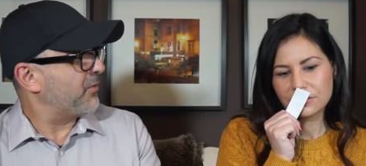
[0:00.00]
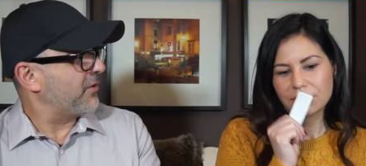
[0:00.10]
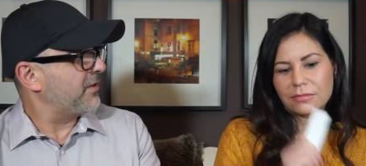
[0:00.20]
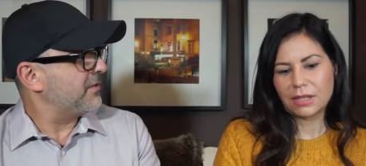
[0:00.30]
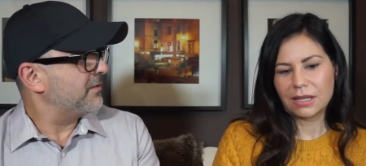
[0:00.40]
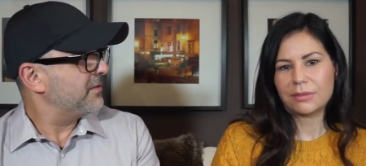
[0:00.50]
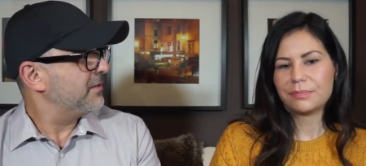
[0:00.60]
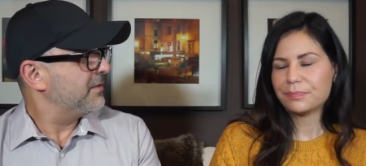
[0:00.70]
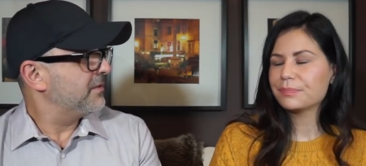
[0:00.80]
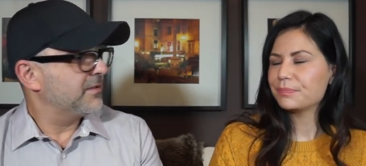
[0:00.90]
Speaker 1: more. Yeah.
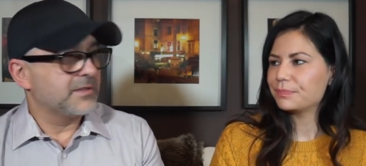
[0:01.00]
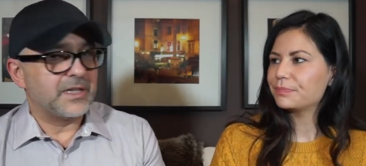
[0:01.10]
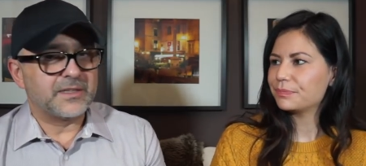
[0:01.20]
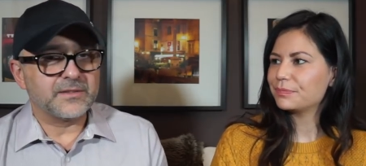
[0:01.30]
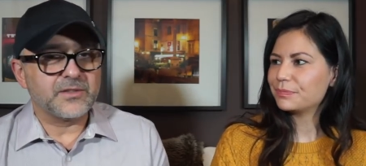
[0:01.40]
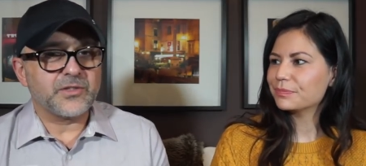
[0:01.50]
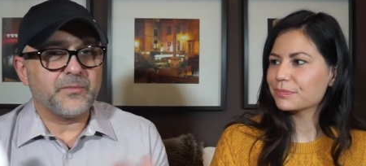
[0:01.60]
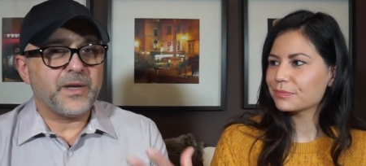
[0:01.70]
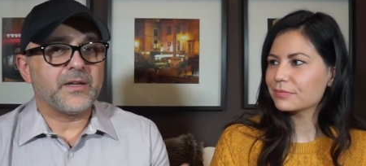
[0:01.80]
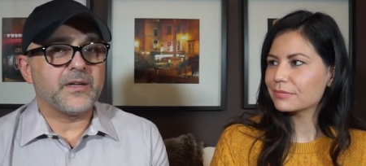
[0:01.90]
It doesn't jump
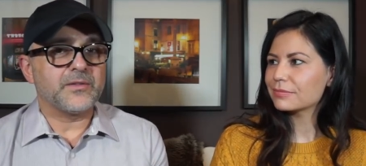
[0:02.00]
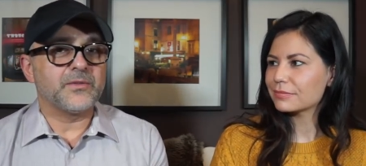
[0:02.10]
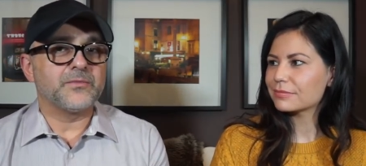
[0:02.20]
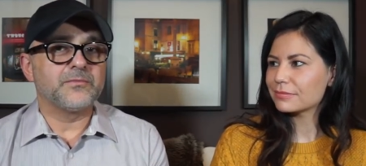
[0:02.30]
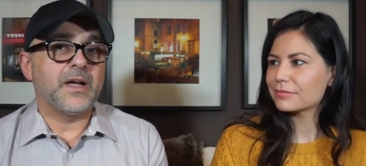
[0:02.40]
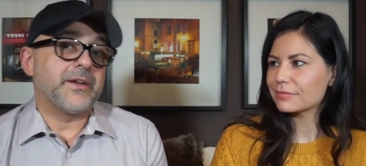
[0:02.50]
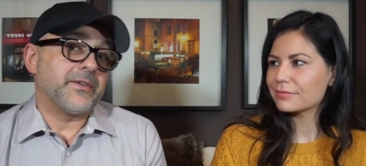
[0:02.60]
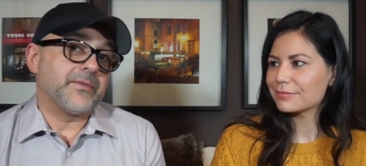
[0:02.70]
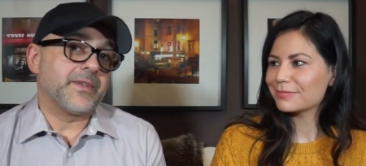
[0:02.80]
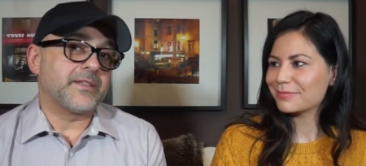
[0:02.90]
out at me. I don't
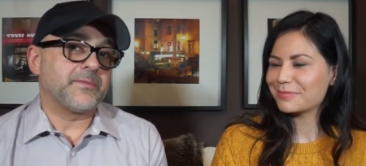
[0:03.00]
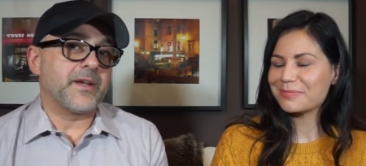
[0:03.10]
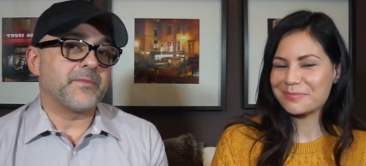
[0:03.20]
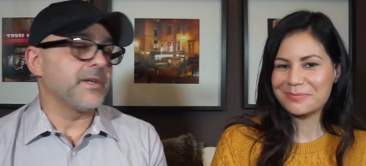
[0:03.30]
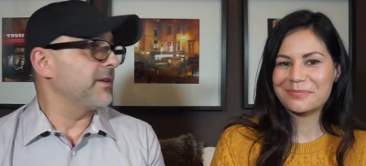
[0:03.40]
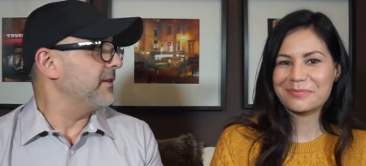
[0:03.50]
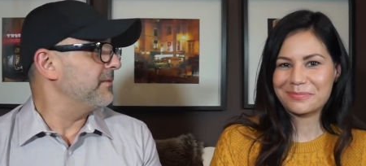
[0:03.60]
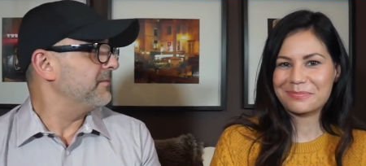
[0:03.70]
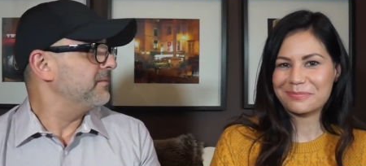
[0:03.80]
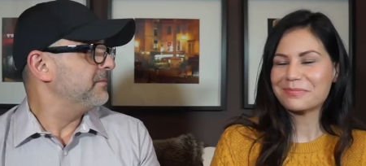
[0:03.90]
know. That's my opinion.
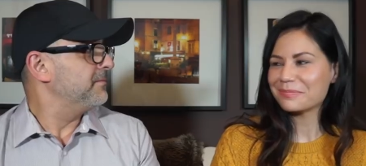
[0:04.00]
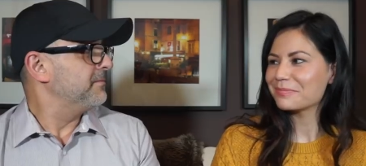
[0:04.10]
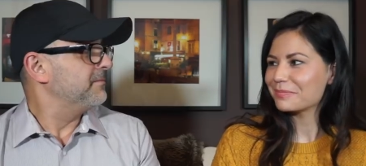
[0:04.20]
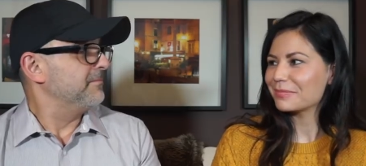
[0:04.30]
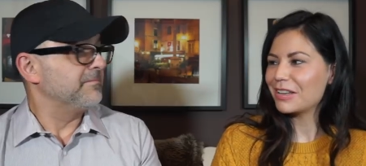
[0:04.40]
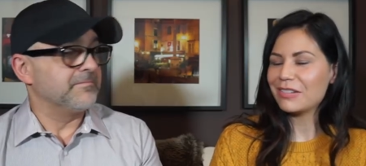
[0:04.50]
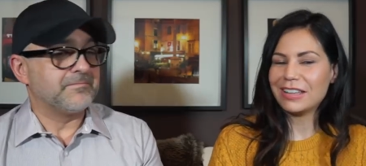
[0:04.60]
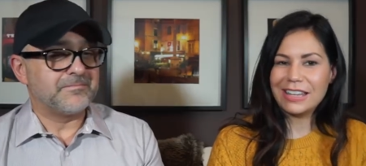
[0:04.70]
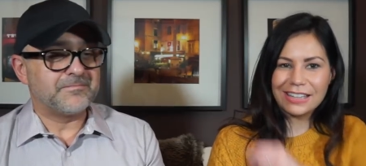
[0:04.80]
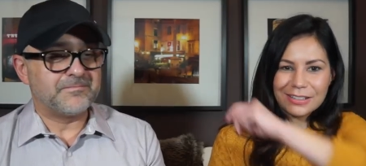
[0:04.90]
Speaker 2: No, I
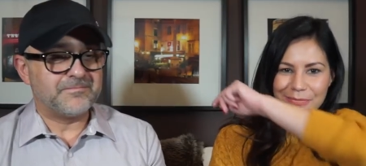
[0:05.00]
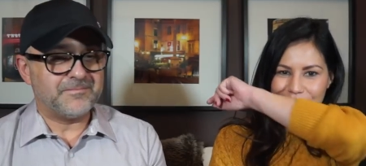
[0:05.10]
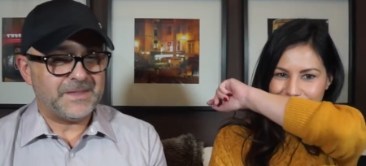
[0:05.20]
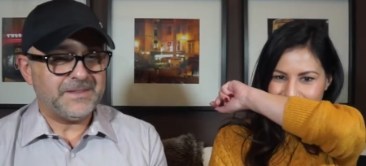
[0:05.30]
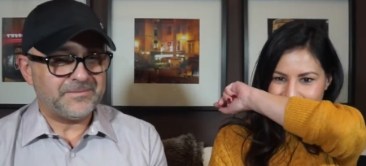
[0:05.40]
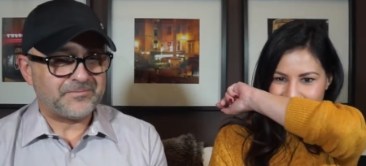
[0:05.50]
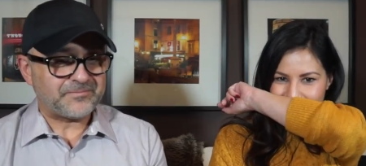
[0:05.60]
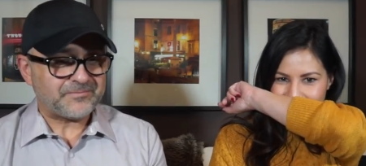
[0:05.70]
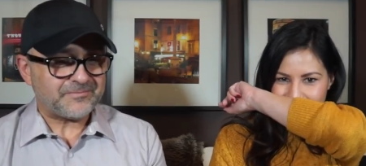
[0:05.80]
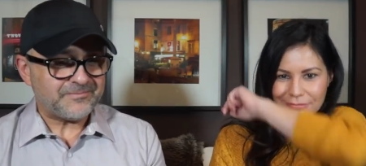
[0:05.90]
like it.
Speaker 1: Yeah.
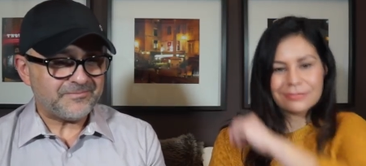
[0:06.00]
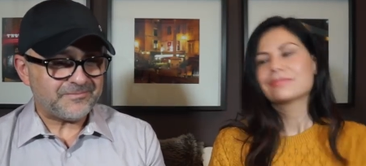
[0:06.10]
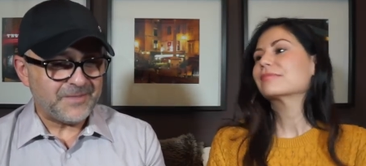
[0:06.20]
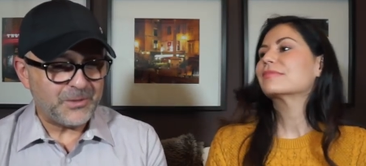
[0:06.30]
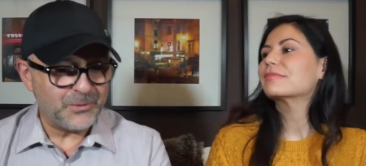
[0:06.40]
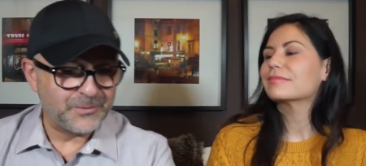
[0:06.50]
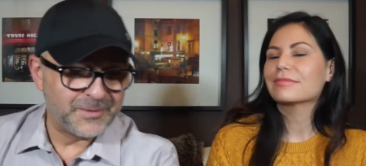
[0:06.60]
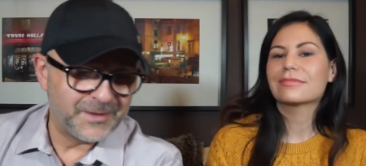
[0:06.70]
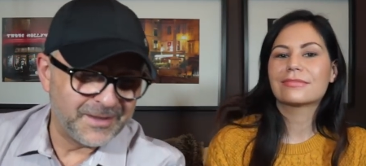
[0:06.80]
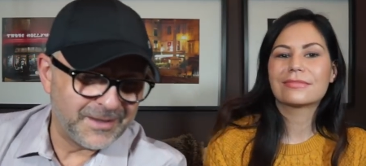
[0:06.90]
Cool.
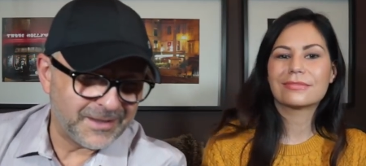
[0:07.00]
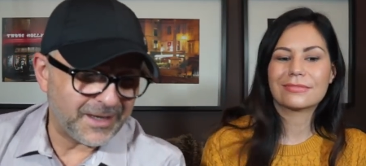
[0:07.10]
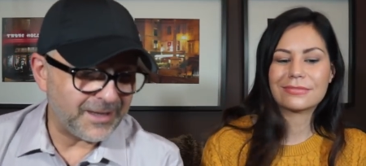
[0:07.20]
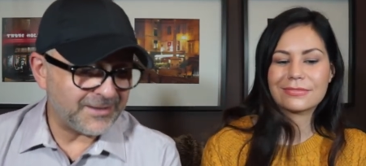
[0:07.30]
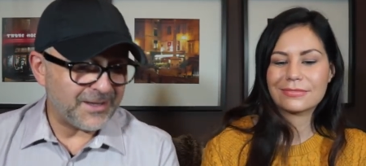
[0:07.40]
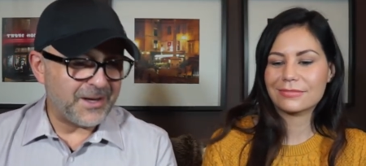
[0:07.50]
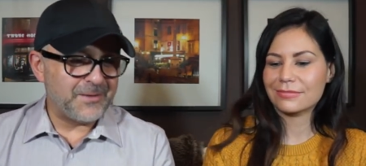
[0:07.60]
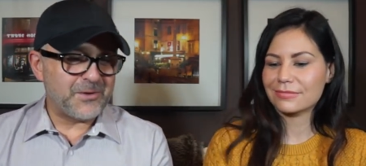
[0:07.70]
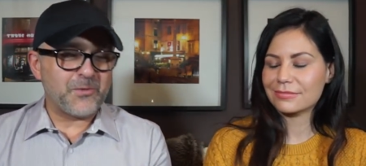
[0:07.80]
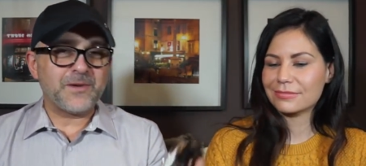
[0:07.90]
Guys,
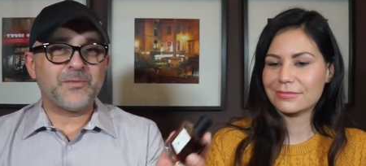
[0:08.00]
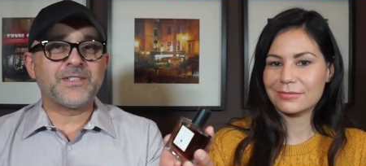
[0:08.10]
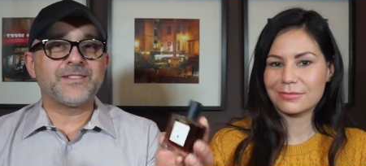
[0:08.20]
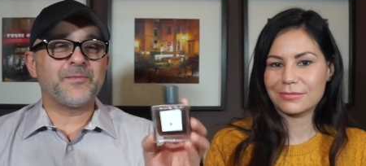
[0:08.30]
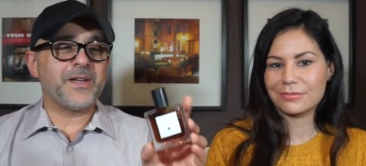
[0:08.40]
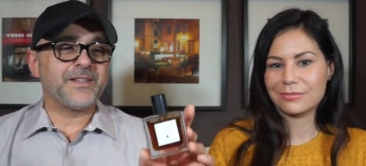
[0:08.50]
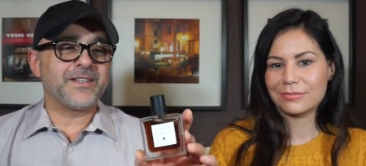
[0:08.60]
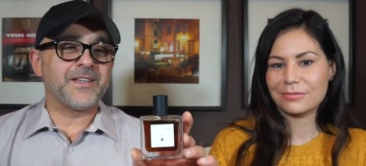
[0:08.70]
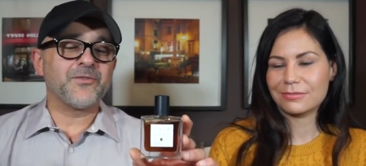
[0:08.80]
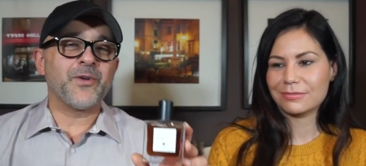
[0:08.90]
do you want to participate in the
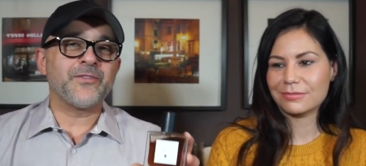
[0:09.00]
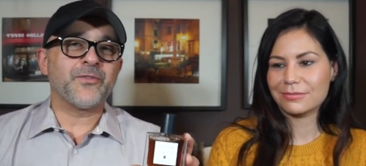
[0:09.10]
giveaway